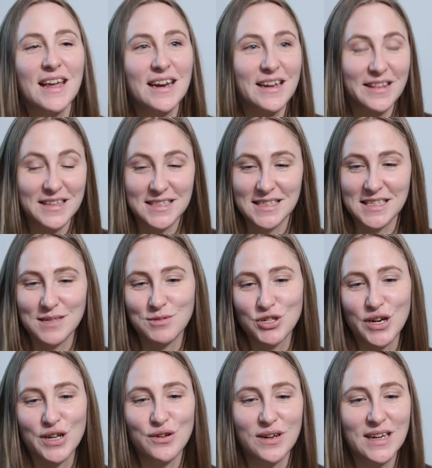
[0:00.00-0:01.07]
And in the system
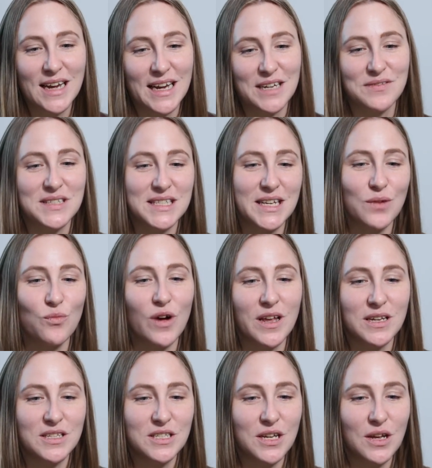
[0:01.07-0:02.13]
tray, you can kind of see
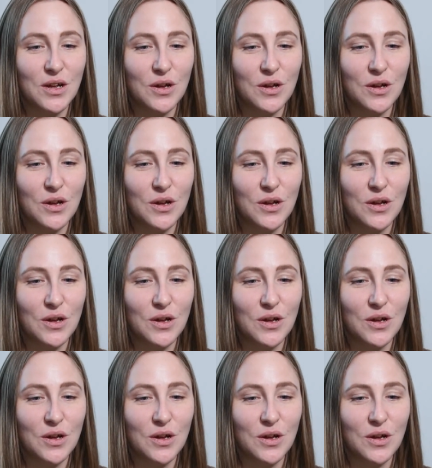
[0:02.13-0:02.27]
what